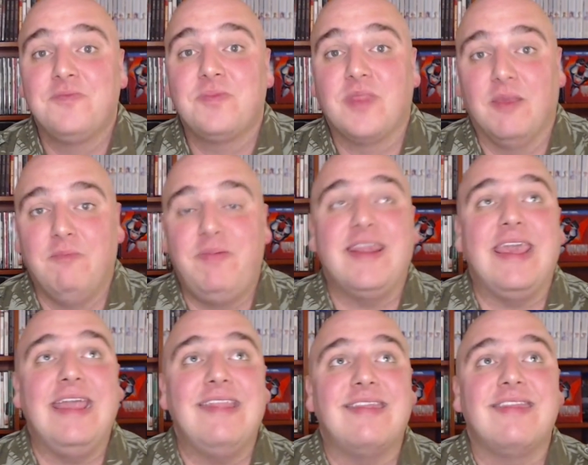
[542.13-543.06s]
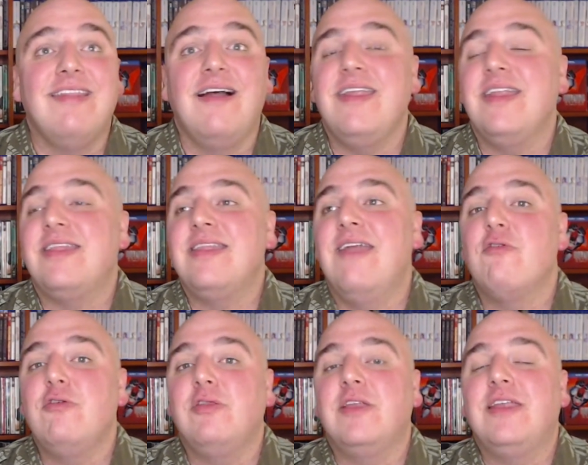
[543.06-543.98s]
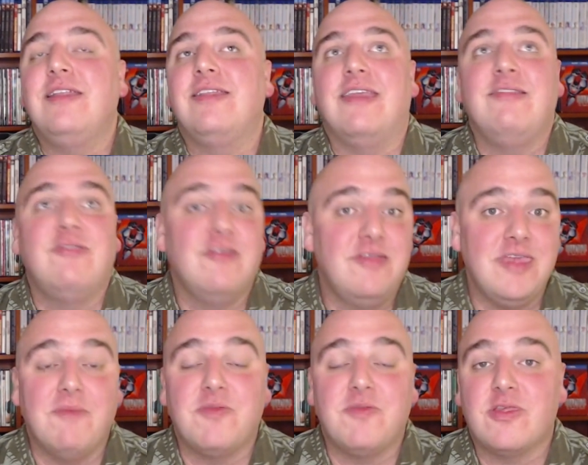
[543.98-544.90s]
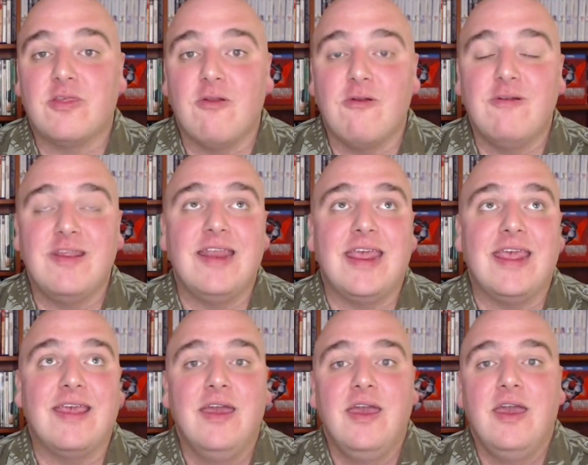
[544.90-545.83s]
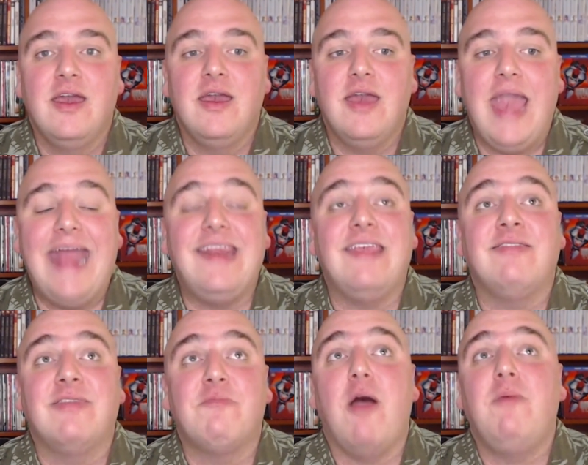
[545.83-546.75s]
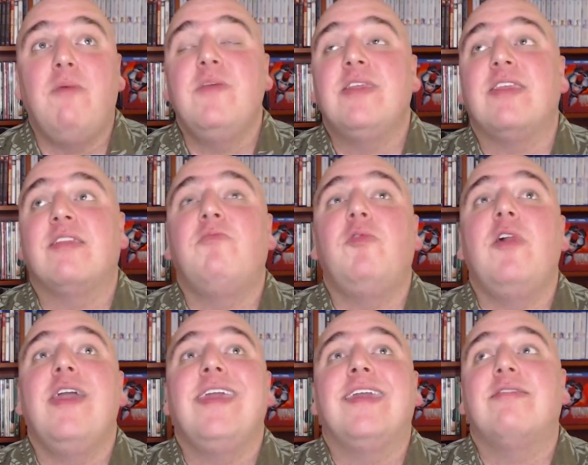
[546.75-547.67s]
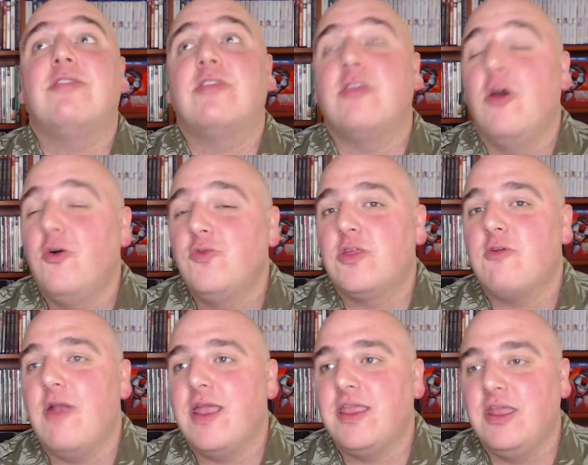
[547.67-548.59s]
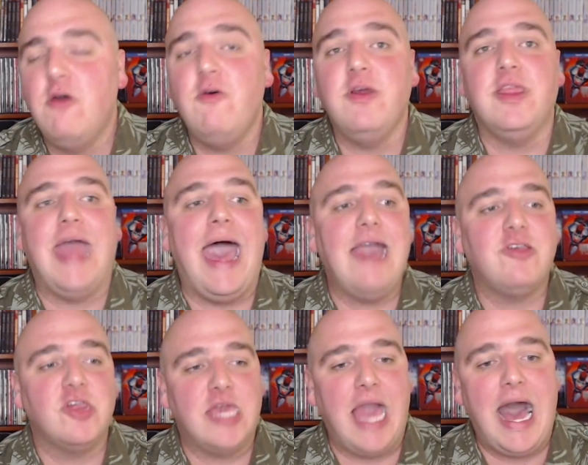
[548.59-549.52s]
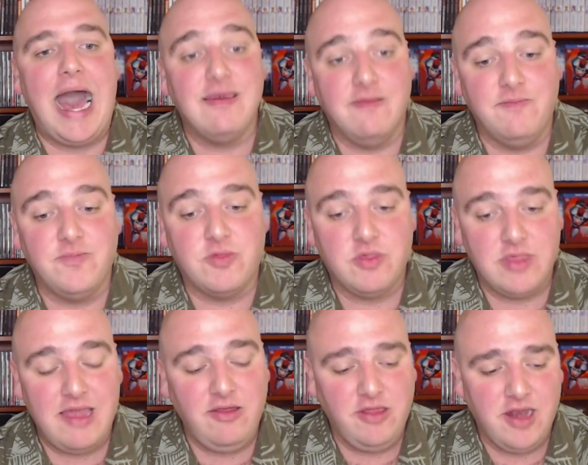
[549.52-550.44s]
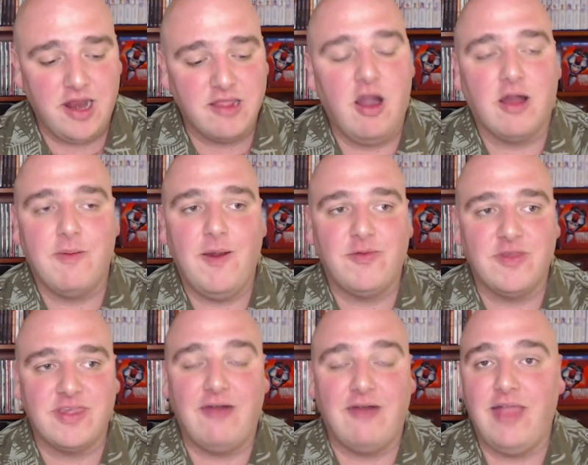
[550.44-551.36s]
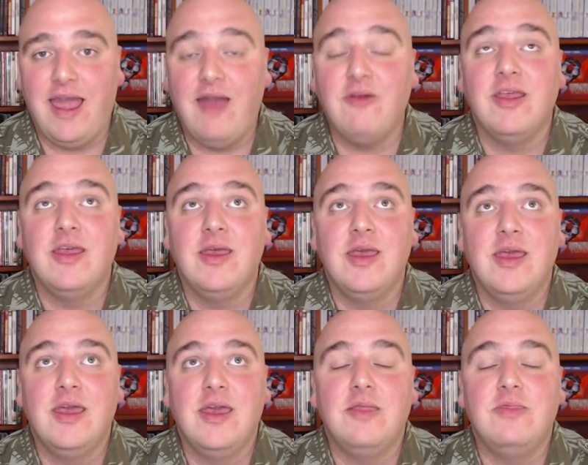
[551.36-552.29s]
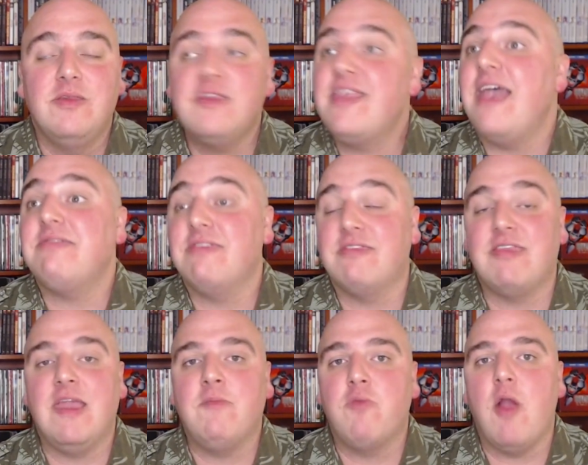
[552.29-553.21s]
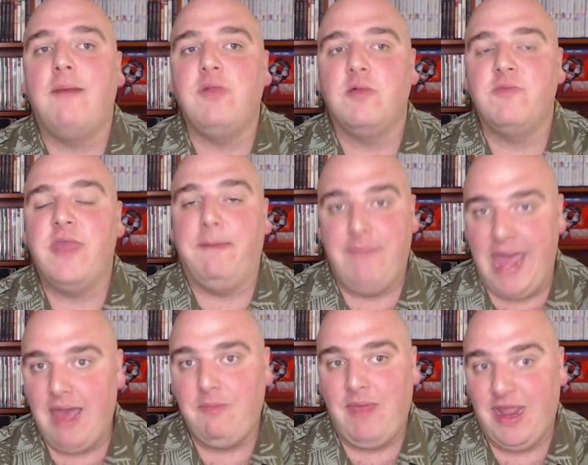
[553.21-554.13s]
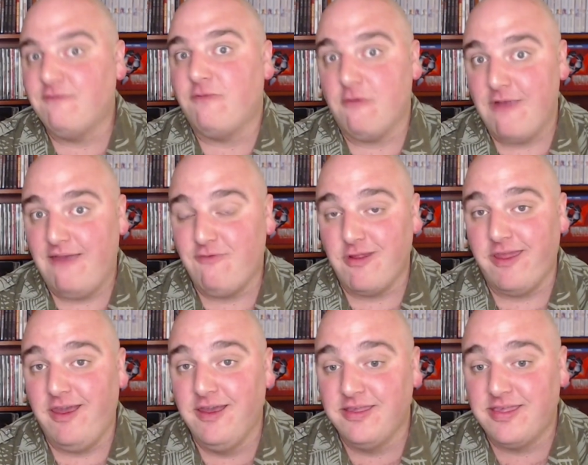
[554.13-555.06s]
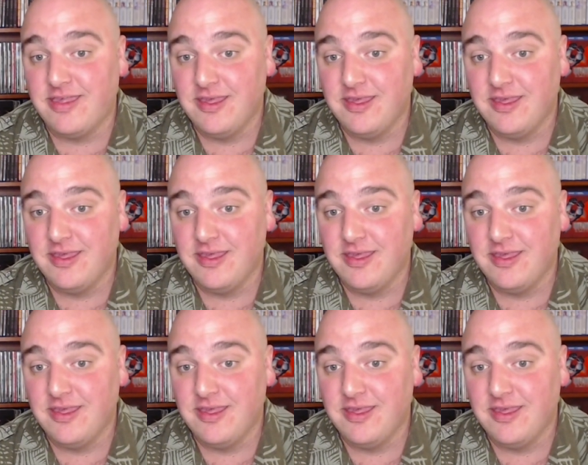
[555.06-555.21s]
but it never leans into the absurdity. And the problem is, it's playing it so straight. You know what? Actually, now that I talk about this out loud, this has the same problem that Batman Forever does.